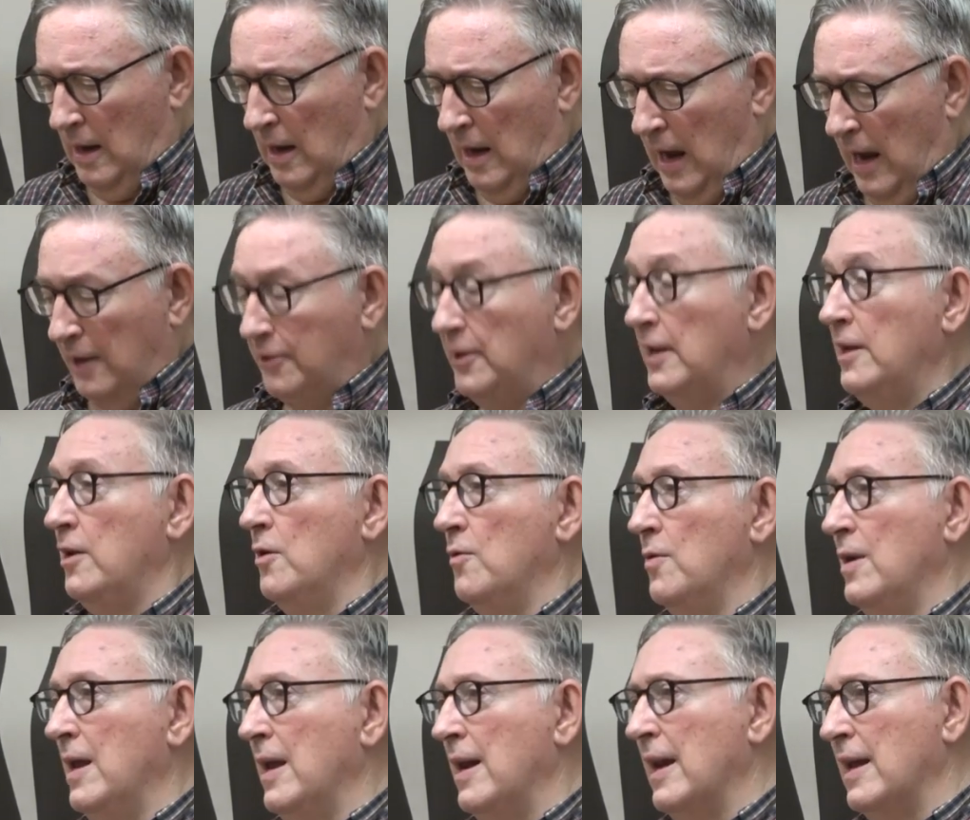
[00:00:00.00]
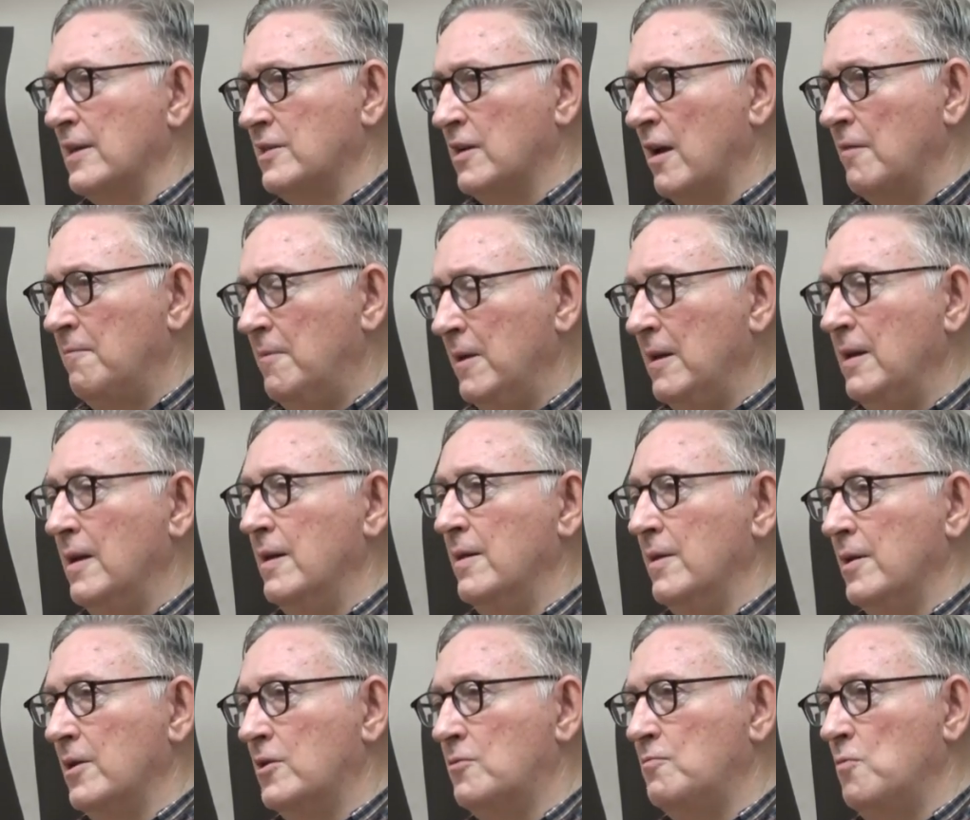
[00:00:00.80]
I think you realize I've been
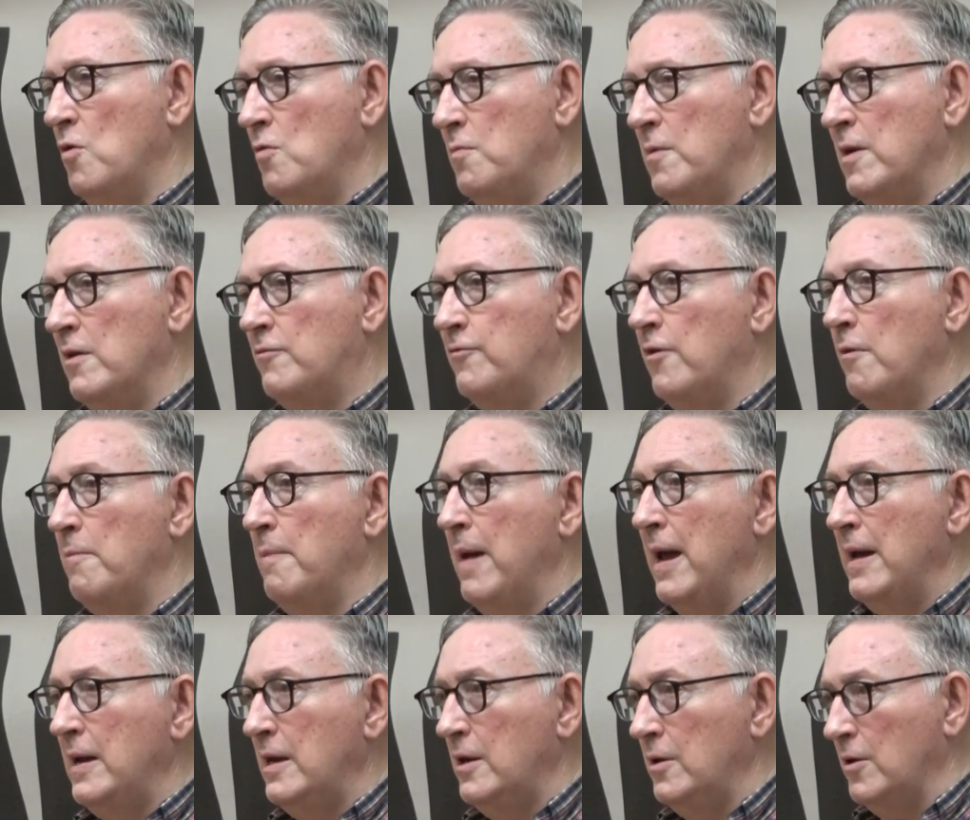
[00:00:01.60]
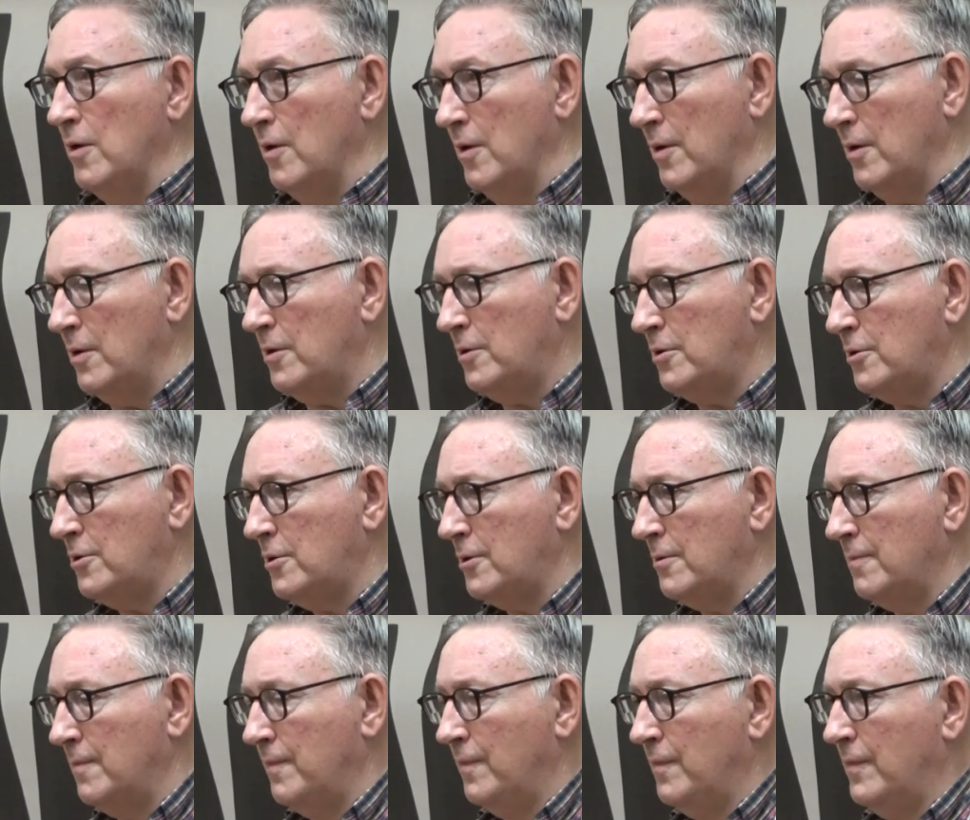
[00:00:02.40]
in this movement for many years.